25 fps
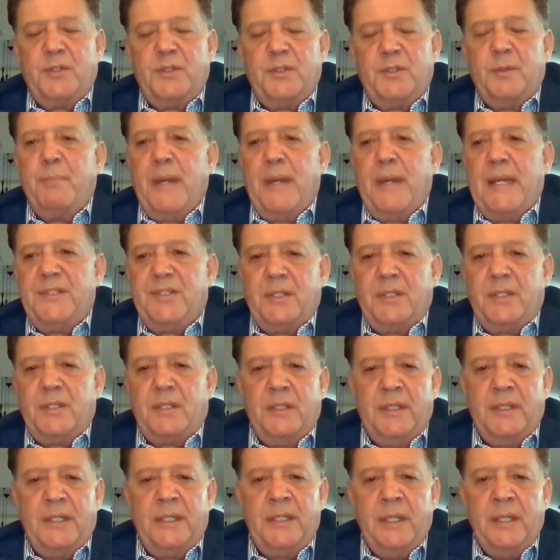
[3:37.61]
So
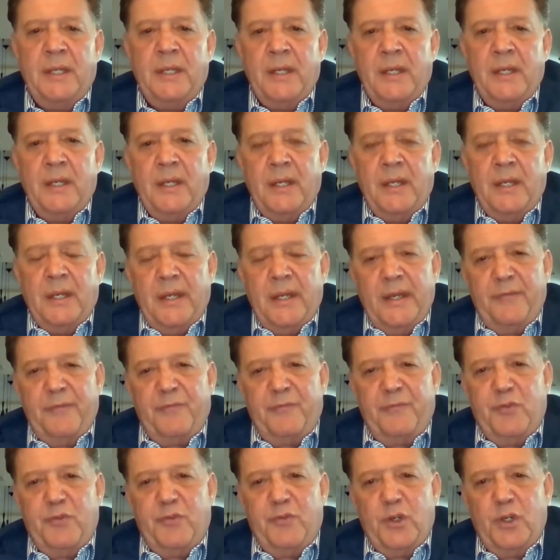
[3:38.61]
basically, if
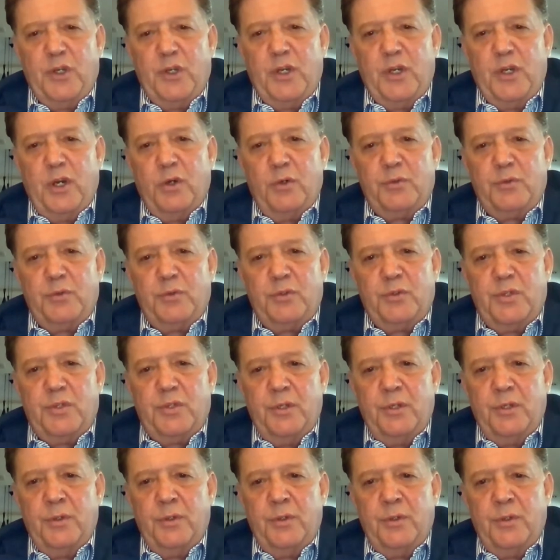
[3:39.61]
you go
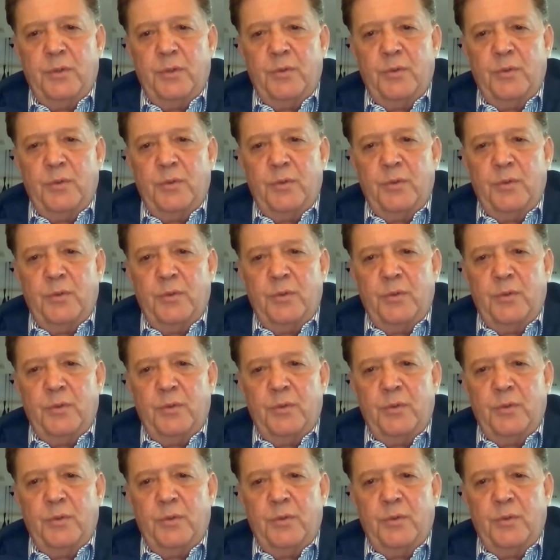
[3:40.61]
to,